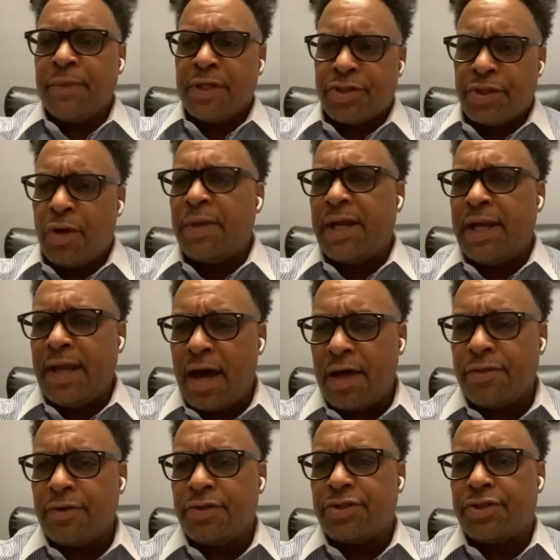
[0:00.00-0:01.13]
so many
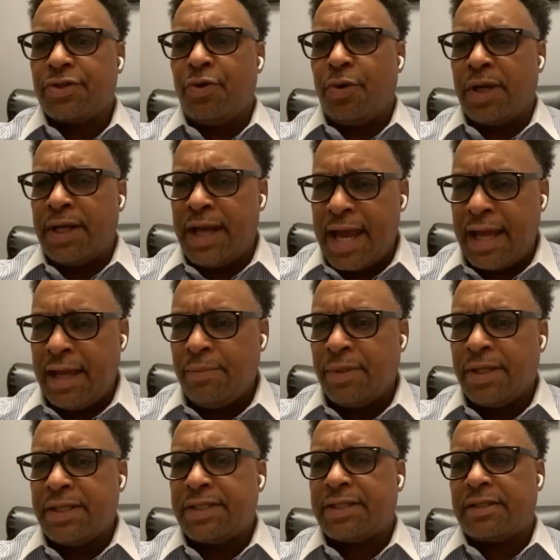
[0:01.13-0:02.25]
others who are
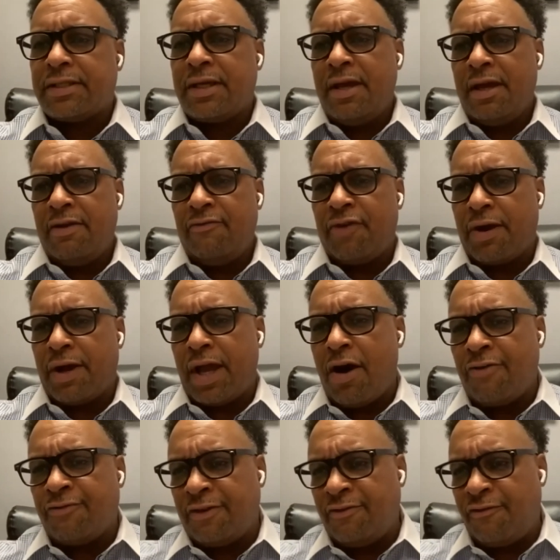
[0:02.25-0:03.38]
nameless, very
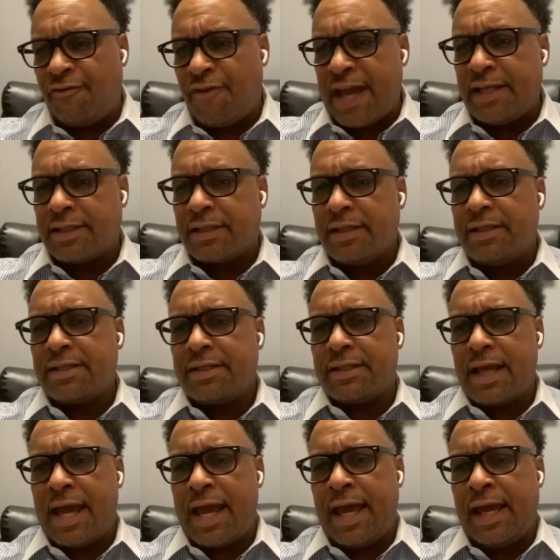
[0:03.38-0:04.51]
often faceless,
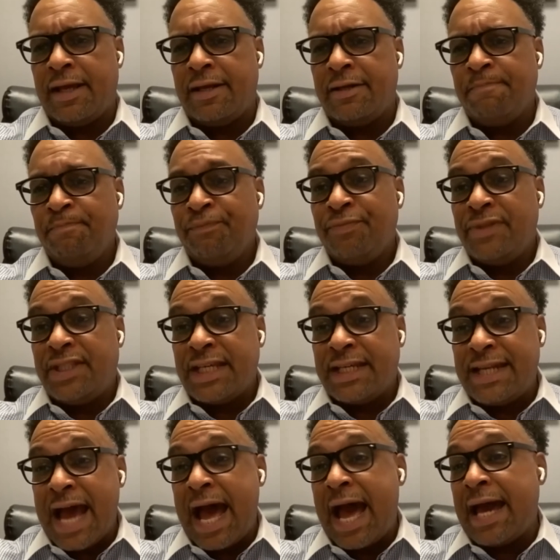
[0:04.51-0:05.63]
and
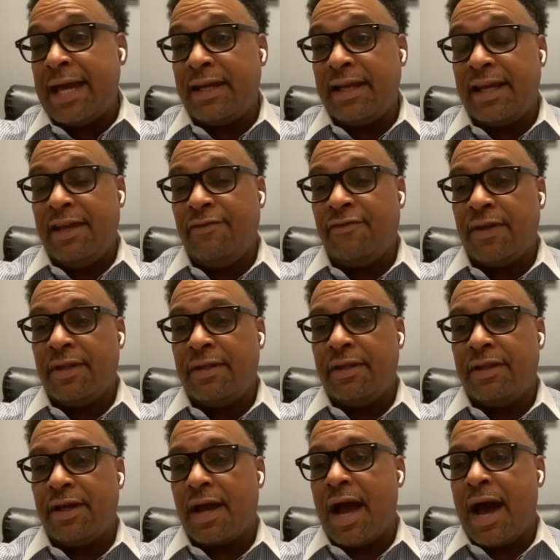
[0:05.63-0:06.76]
denied even
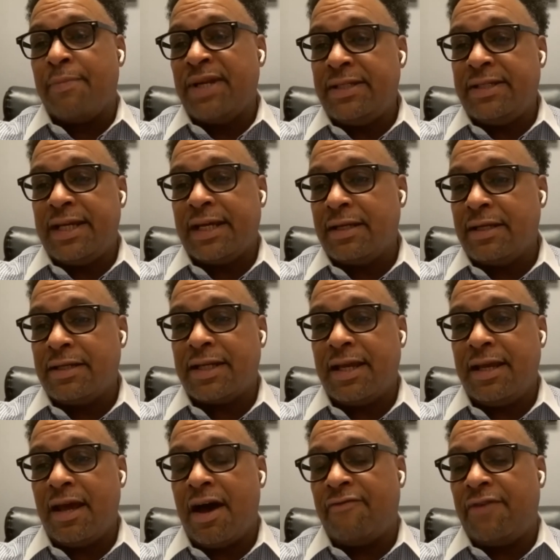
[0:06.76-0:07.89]
the common
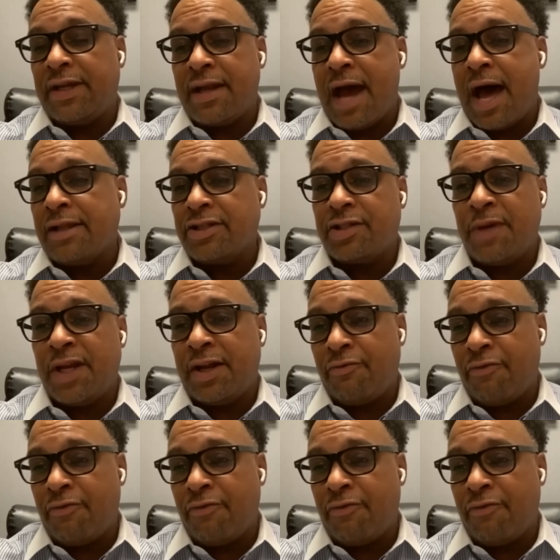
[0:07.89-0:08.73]
dignity of acknowledgement and